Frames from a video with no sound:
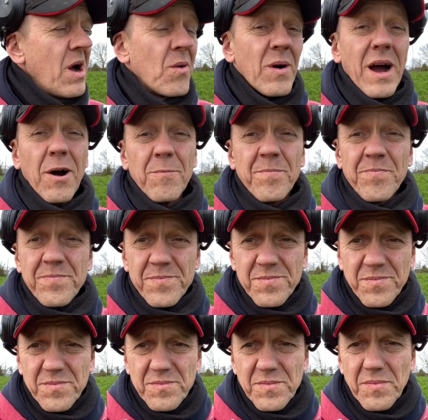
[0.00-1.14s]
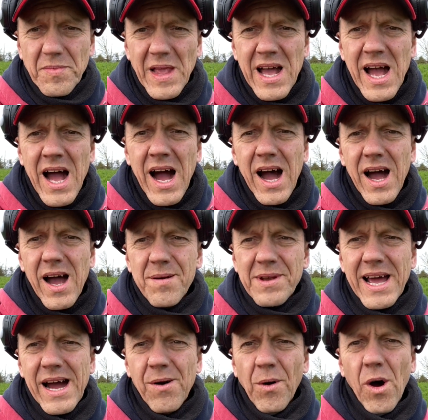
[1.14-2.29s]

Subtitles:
Well, I'm now